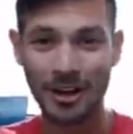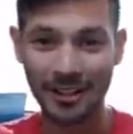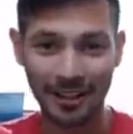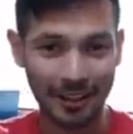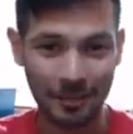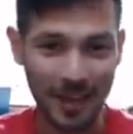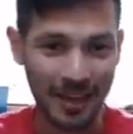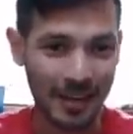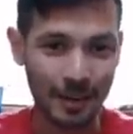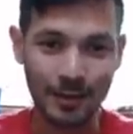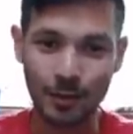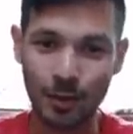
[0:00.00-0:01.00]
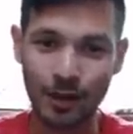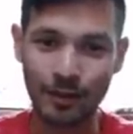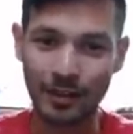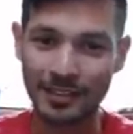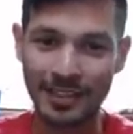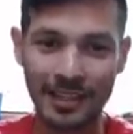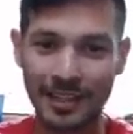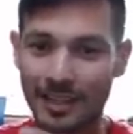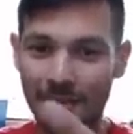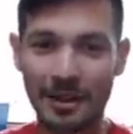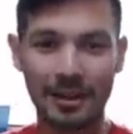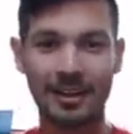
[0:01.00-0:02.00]
to like compare numbers or whatever else,
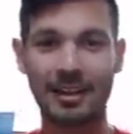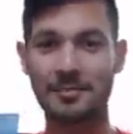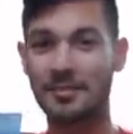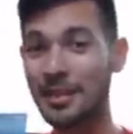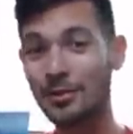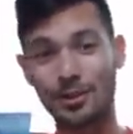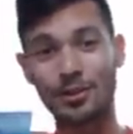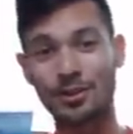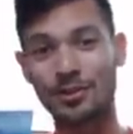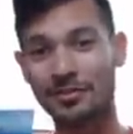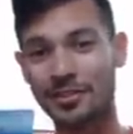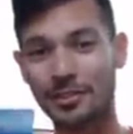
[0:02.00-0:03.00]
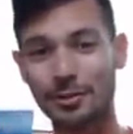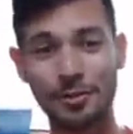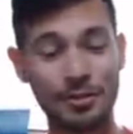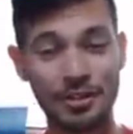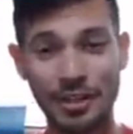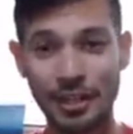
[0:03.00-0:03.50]
I'm interested to, to